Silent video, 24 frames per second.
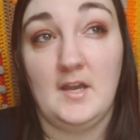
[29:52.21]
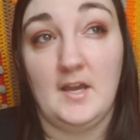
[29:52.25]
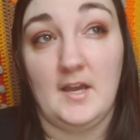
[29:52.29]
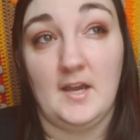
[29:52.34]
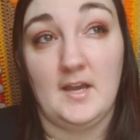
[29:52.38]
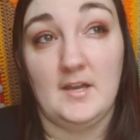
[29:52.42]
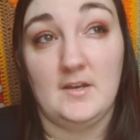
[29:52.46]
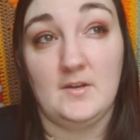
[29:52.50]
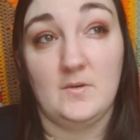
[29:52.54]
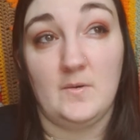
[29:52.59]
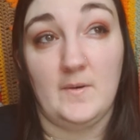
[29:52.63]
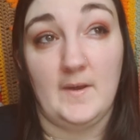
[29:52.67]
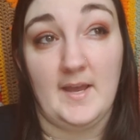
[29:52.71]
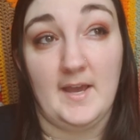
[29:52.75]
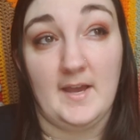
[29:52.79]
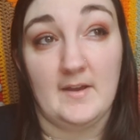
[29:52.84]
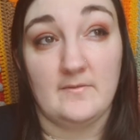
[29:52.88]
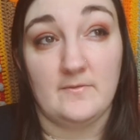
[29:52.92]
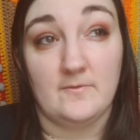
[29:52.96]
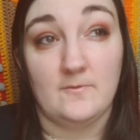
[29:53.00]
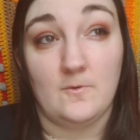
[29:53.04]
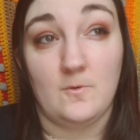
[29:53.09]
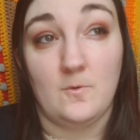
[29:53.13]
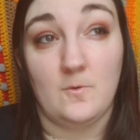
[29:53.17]
I know I
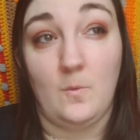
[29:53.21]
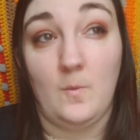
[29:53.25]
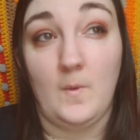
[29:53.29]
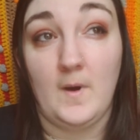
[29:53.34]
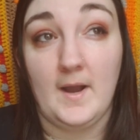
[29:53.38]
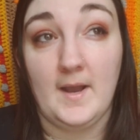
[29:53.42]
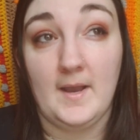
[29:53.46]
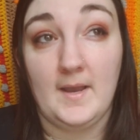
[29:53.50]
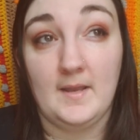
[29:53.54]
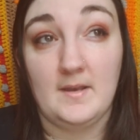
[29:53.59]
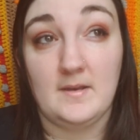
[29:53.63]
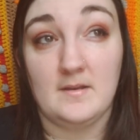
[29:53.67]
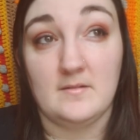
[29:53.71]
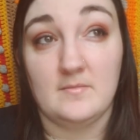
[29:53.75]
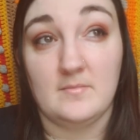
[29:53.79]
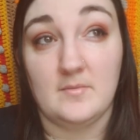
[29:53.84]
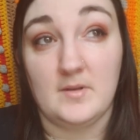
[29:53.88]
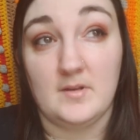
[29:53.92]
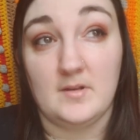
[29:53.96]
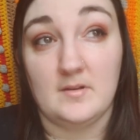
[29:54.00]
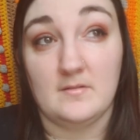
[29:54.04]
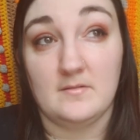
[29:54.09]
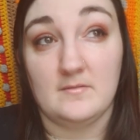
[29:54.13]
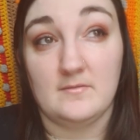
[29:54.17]
have quite a
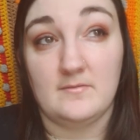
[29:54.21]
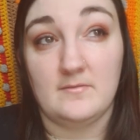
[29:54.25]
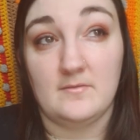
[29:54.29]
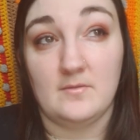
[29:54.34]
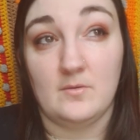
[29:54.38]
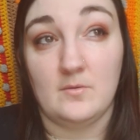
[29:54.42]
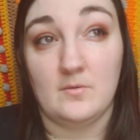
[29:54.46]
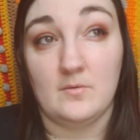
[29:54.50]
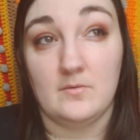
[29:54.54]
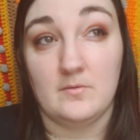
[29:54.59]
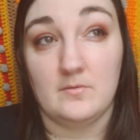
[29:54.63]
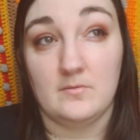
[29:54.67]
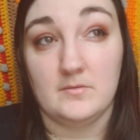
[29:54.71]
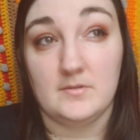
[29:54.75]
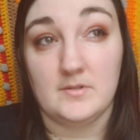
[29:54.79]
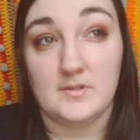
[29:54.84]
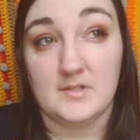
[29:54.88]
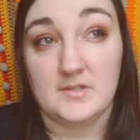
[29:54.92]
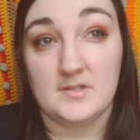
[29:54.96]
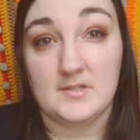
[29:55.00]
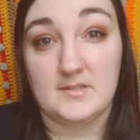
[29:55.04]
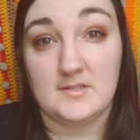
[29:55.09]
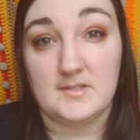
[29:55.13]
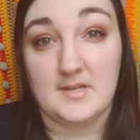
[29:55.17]
bit of
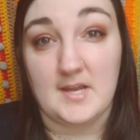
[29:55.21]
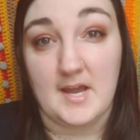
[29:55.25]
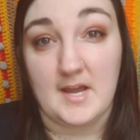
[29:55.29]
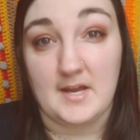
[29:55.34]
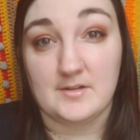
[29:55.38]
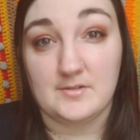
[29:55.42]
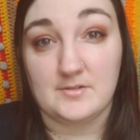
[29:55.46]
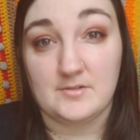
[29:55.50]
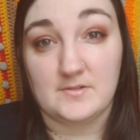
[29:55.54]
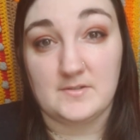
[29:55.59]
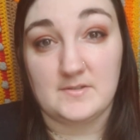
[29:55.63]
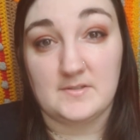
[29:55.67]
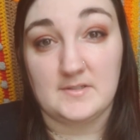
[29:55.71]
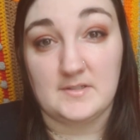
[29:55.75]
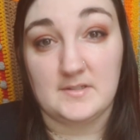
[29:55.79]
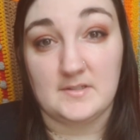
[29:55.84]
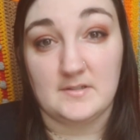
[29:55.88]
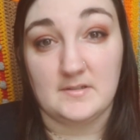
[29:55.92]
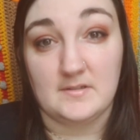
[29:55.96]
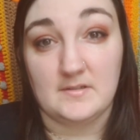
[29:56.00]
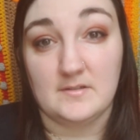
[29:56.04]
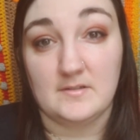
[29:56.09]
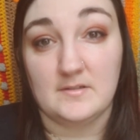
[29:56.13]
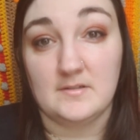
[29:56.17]
older stash
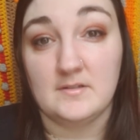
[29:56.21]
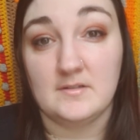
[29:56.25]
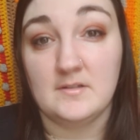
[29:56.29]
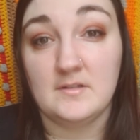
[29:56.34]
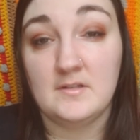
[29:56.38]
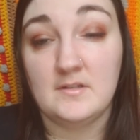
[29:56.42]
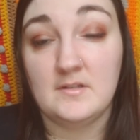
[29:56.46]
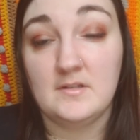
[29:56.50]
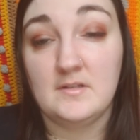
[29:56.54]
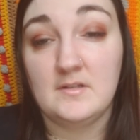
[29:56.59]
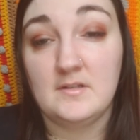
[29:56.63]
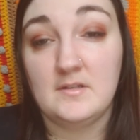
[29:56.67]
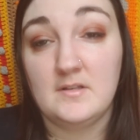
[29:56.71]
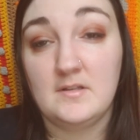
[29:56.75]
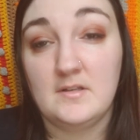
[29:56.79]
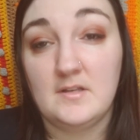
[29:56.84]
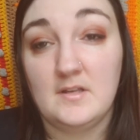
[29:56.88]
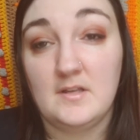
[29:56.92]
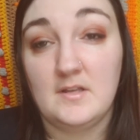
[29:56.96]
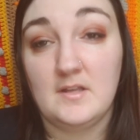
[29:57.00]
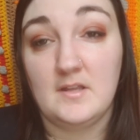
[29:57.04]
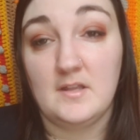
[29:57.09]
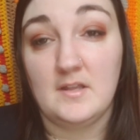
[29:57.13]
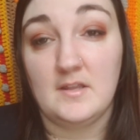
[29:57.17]
still
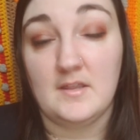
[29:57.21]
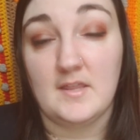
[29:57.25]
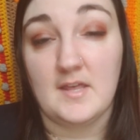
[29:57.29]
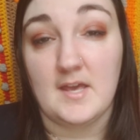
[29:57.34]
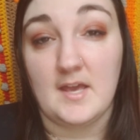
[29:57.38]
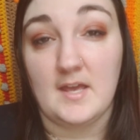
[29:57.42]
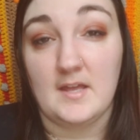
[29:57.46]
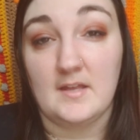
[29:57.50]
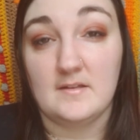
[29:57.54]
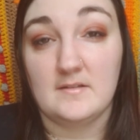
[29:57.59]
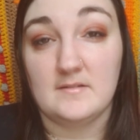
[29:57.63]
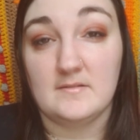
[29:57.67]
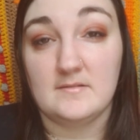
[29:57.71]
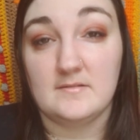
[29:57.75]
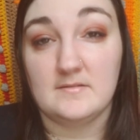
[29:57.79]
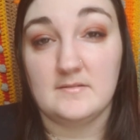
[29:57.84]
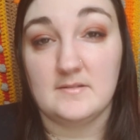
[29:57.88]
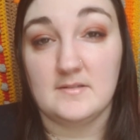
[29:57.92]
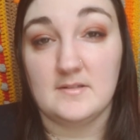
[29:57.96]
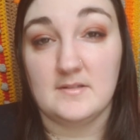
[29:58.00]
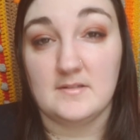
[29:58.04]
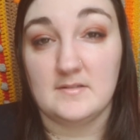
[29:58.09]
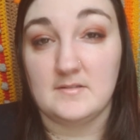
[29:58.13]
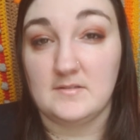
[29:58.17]
that
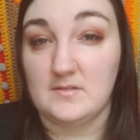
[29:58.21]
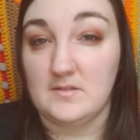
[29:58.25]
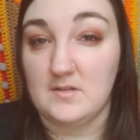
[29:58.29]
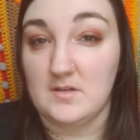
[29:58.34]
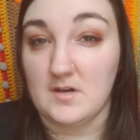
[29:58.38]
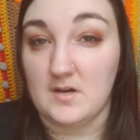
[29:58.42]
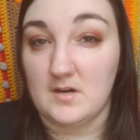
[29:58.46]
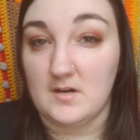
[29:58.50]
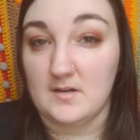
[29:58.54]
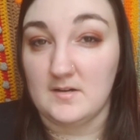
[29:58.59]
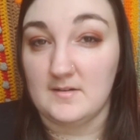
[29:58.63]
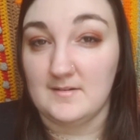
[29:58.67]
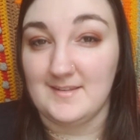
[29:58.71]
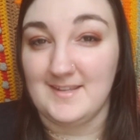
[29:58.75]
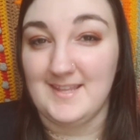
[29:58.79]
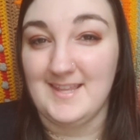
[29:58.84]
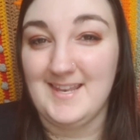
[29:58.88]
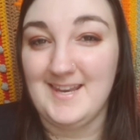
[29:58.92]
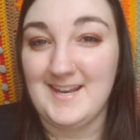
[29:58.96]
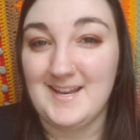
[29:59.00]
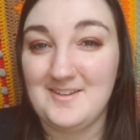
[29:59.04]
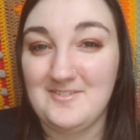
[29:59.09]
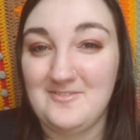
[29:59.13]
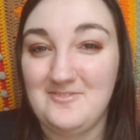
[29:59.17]
is yarn
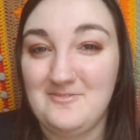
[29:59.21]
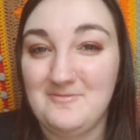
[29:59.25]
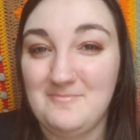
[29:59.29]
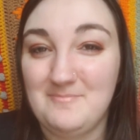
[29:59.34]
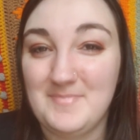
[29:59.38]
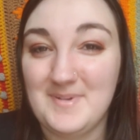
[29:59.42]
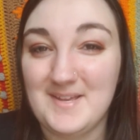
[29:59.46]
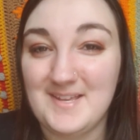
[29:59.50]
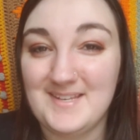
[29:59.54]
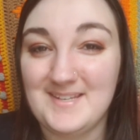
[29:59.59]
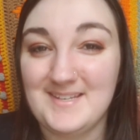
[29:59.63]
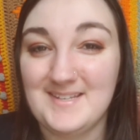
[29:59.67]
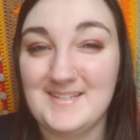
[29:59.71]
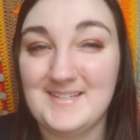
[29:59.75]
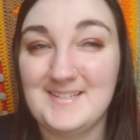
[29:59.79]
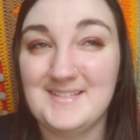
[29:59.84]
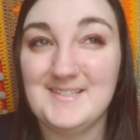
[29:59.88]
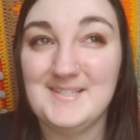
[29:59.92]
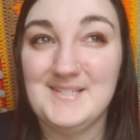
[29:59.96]
that I've been